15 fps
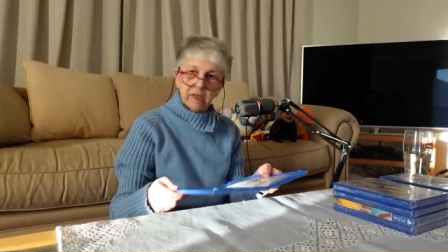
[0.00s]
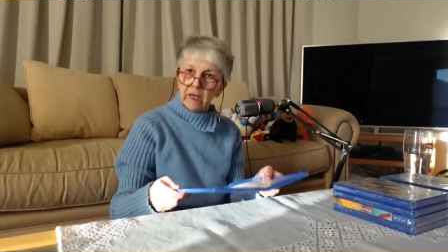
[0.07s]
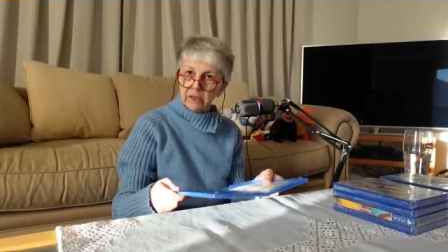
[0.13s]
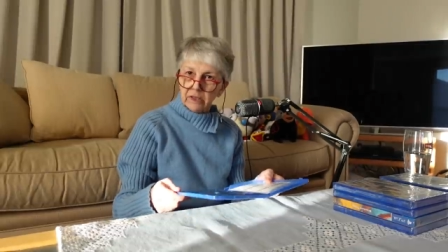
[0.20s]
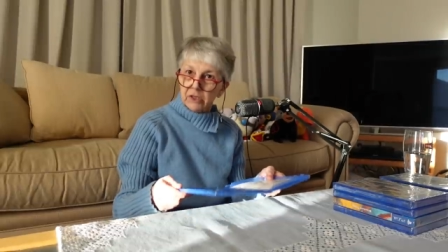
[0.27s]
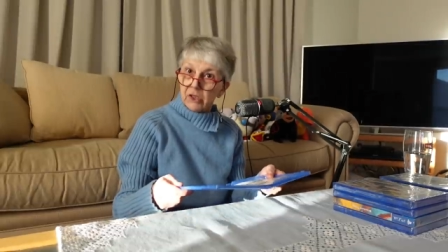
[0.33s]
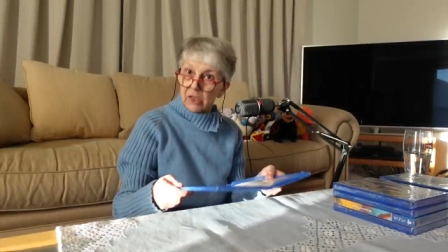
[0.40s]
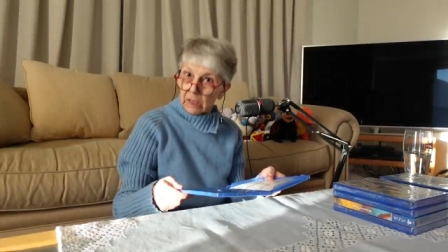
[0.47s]

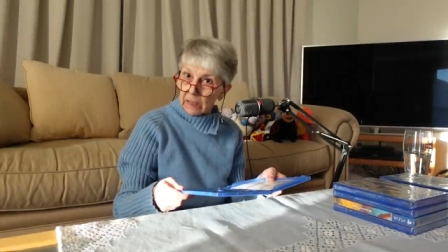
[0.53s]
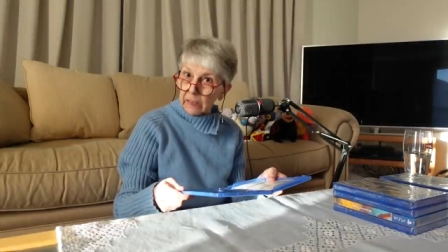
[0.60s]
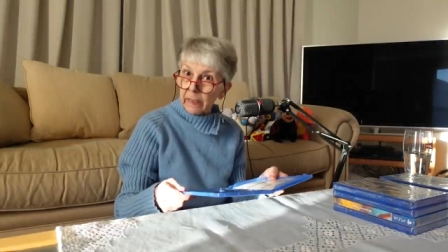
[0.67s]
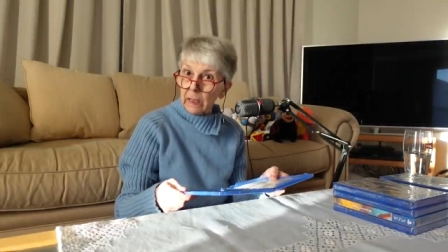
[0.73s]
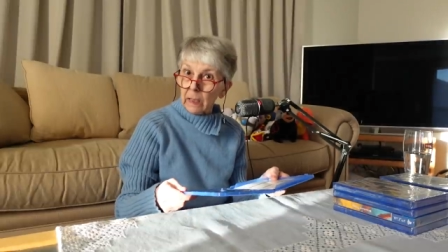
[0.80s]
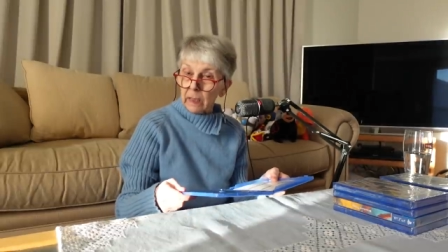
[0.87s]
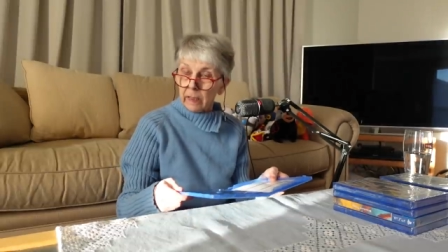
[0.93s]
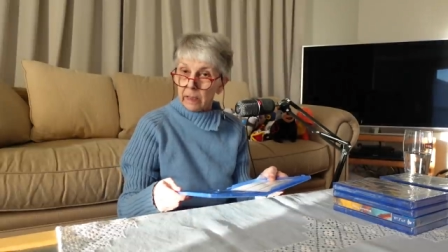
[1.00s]
That is
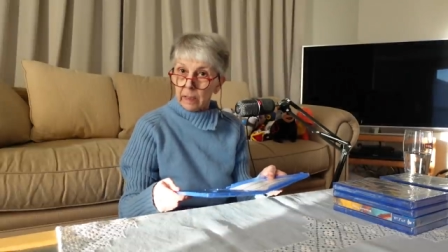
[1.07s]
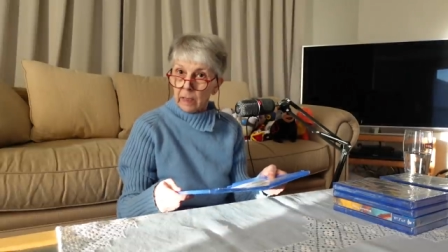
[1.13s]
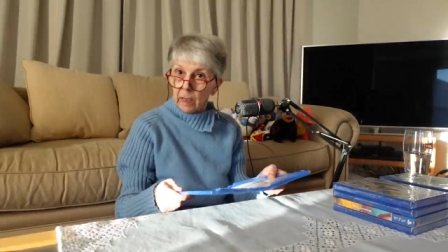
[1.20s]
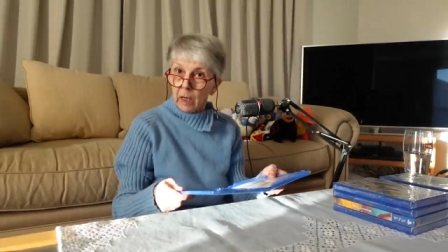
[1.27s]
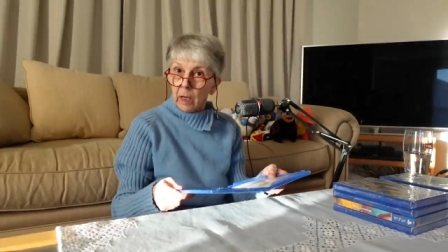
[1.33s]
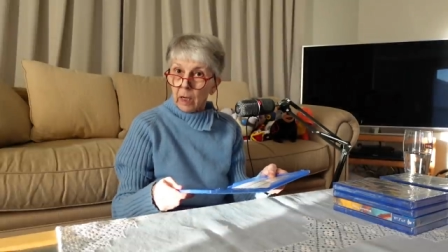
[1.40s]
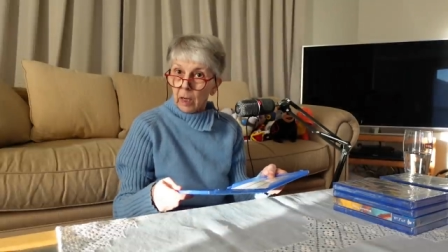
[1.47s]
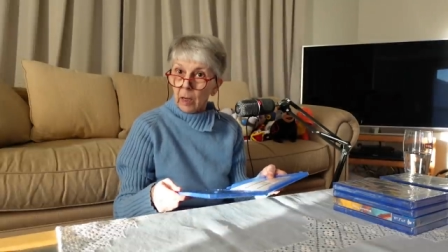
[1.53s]
clearly
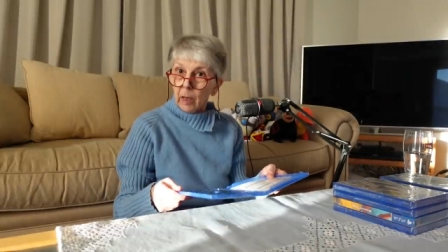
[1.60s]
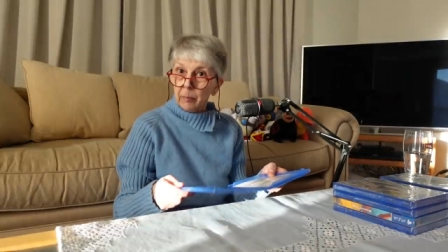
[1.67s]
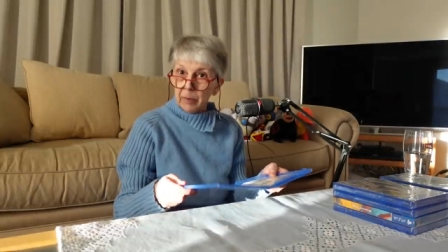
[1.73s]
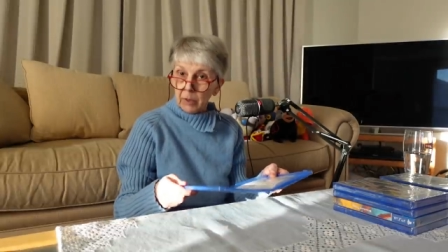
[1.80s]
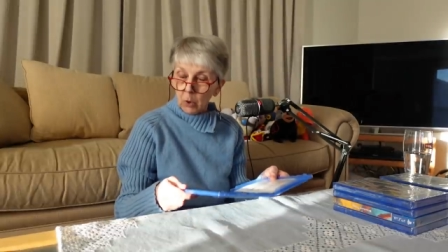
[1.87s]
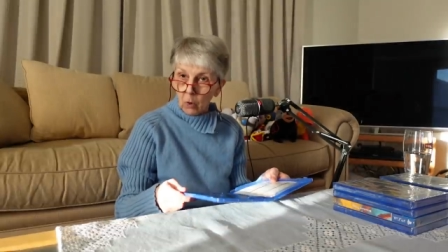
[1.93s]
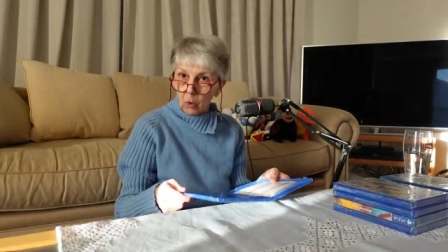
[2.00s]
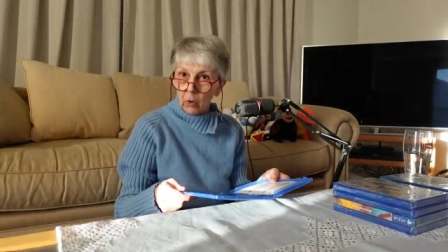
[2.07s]

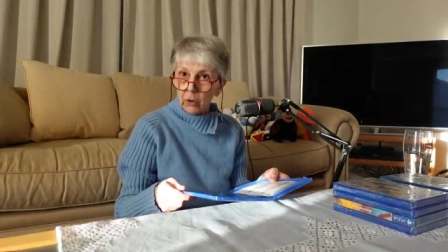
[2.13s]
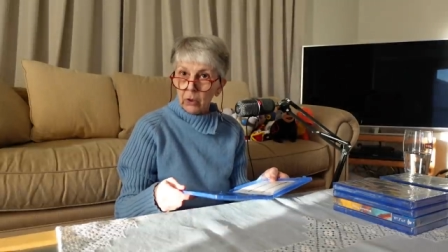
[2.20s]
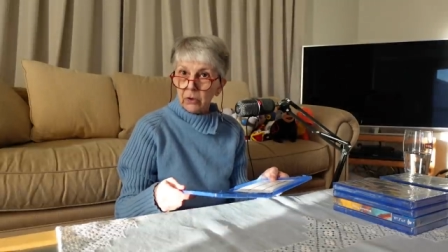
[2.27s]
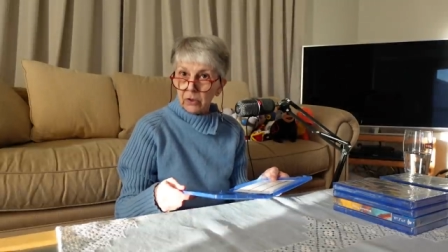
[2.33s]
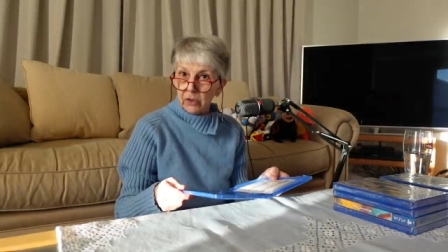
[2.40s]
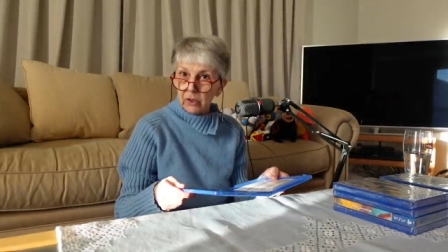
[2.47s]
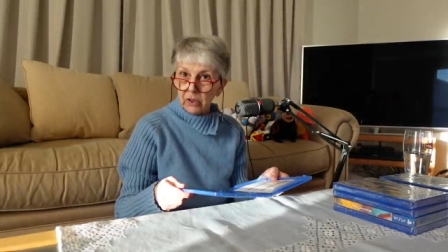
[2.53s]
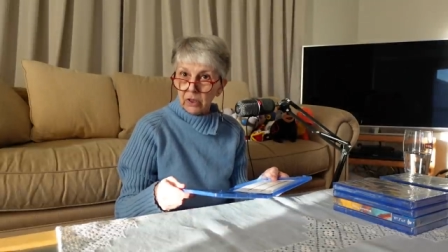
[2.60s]
beyond
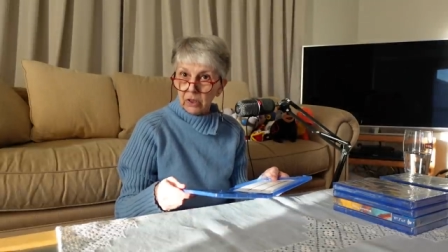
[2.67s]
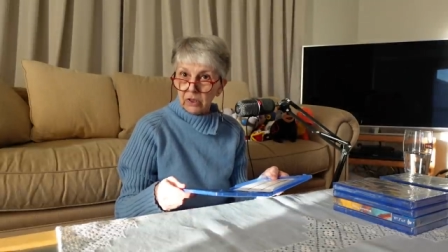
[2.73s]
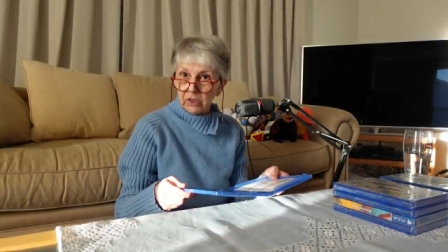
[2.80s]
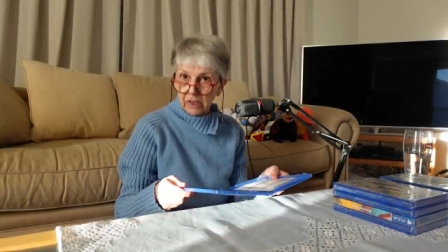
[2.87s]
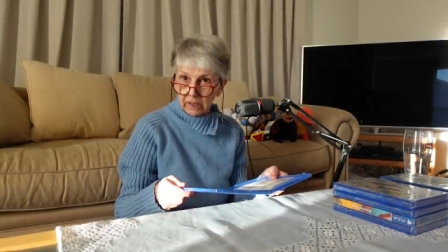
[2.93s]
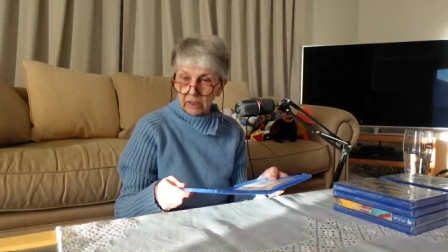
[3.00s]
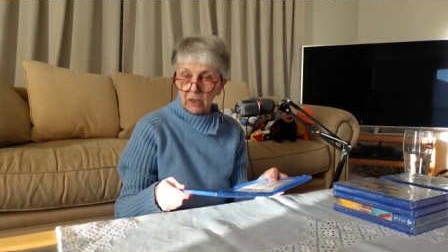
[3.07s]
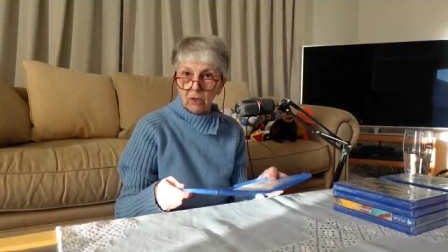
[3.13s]
the
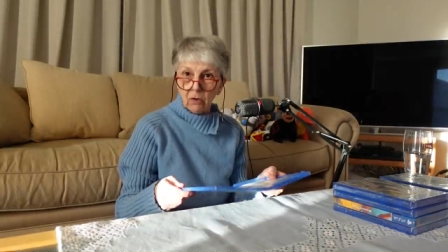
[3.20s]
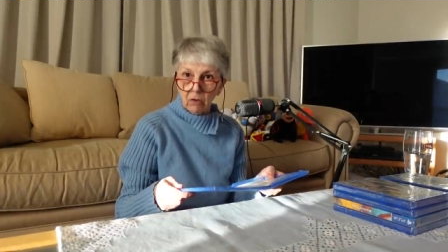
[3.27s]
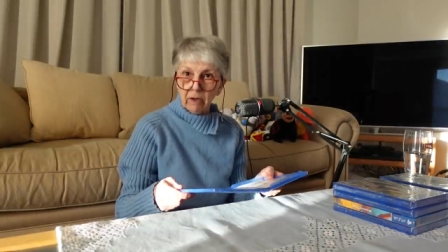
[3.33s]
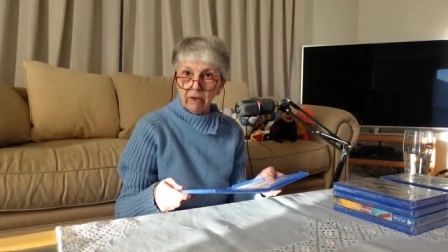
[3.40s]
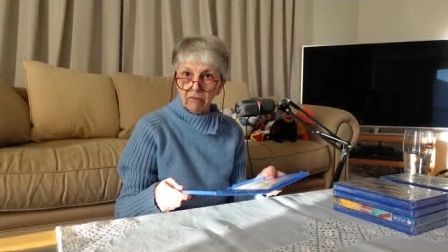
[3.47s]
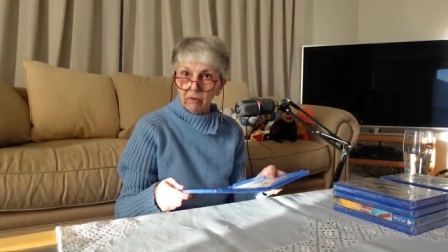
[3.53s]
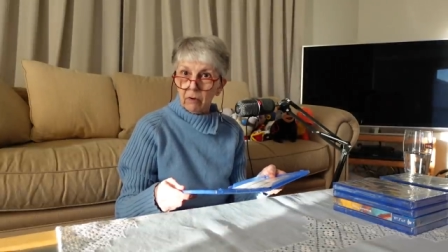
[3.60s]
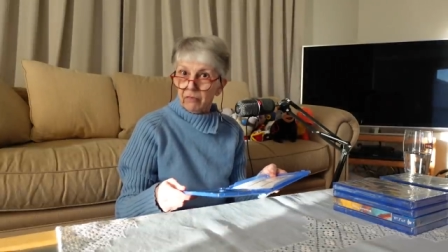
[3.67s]
technical
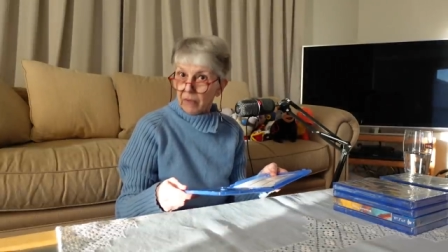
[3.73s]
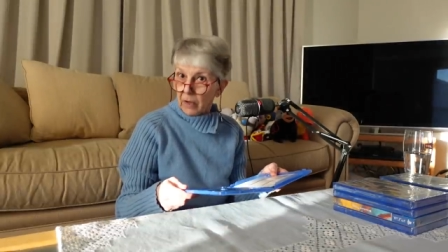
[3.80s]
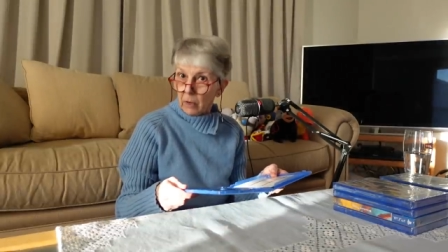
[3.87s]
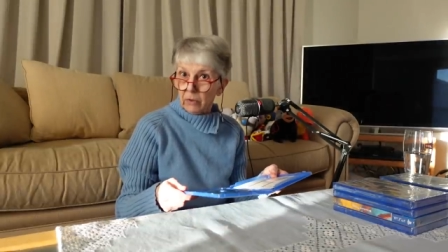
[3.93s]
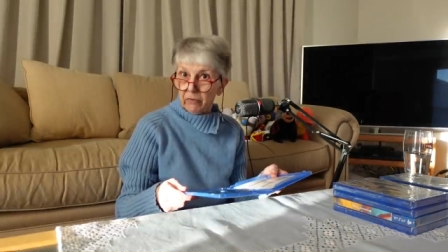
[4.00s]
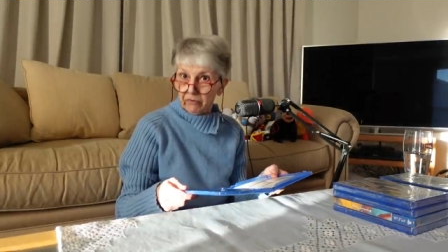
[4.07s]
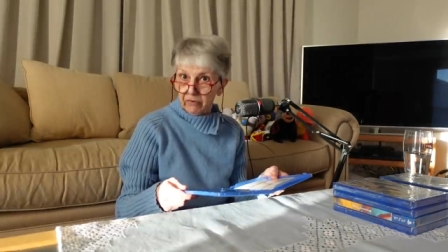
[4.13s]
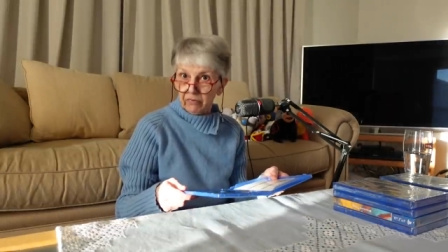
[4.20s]
level of
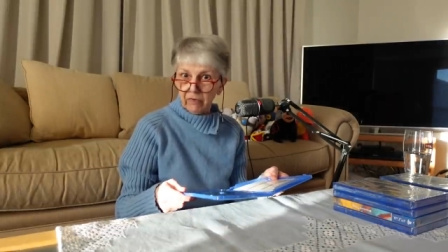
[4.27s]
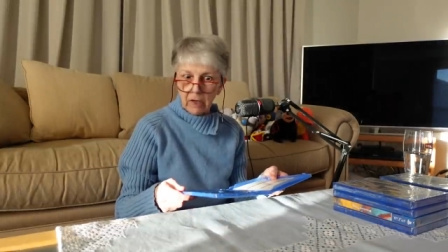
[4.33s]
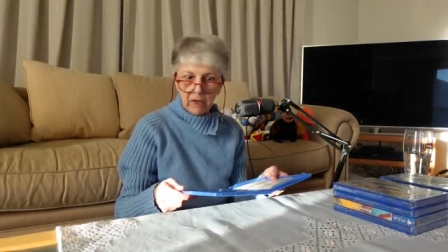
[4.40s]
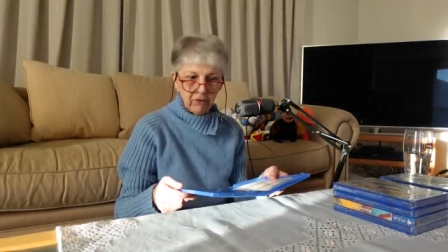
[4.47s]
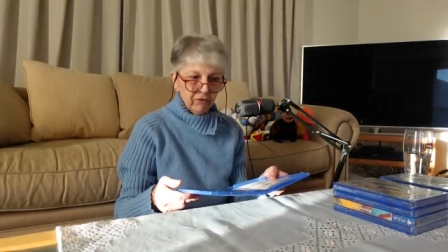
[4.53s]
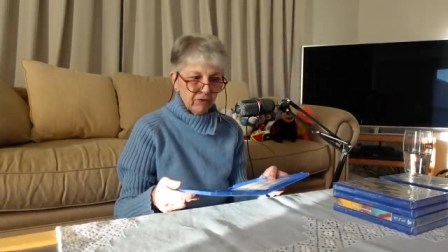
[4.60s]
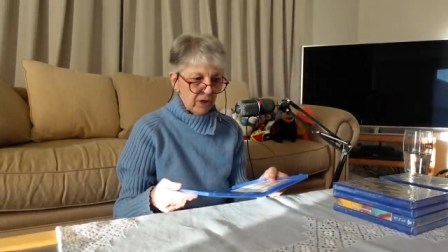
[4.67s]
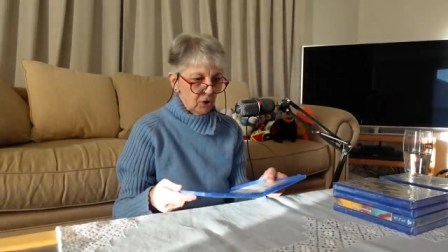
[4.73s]
our
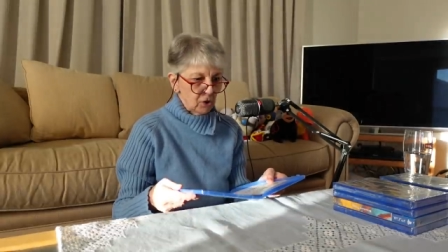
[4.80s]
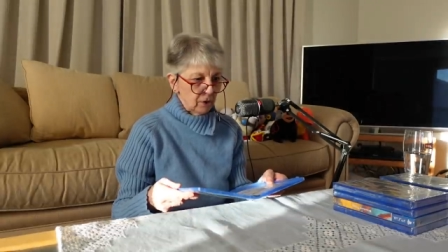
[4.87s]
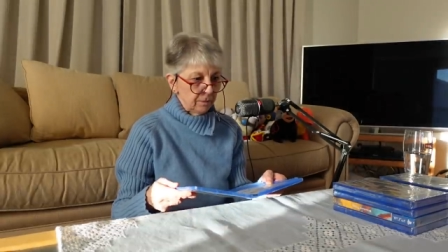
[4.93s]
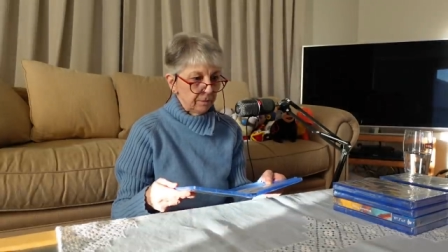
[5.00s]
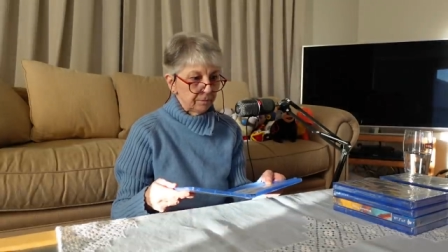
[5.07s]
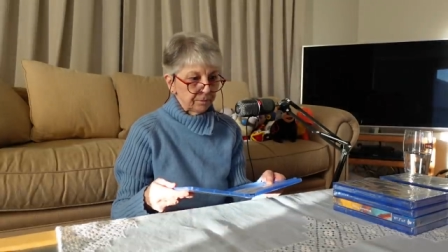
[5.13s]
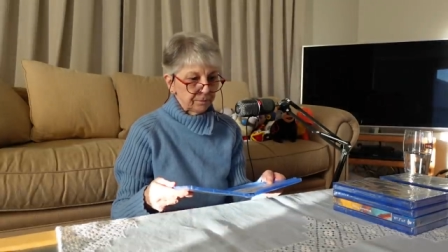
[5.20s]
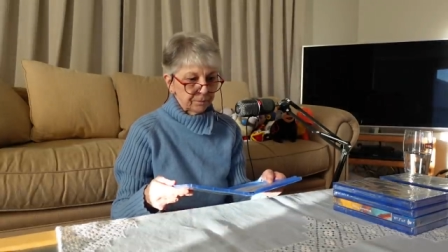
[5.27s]

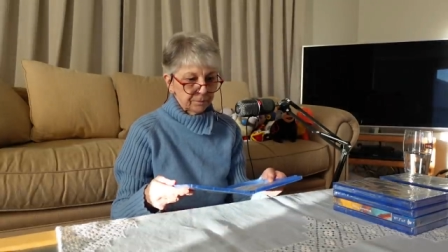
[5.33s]
civilization.